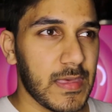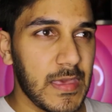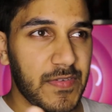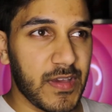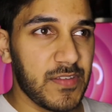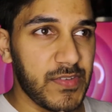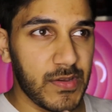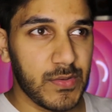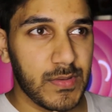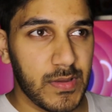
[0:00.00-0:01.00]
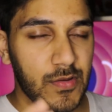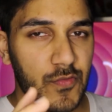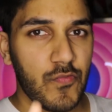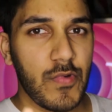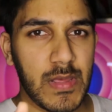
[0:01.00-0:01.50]
If you kind of, you know,
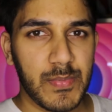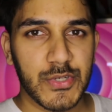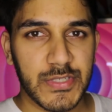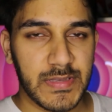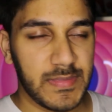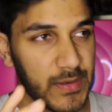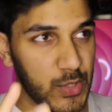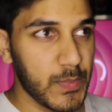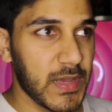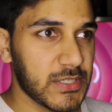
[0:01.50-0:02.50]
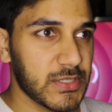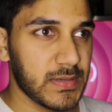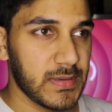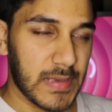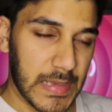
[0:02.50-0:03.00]
really push it, they do match
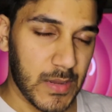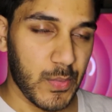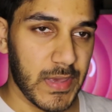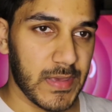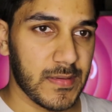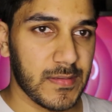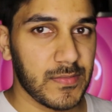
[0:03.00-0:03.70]
in a way.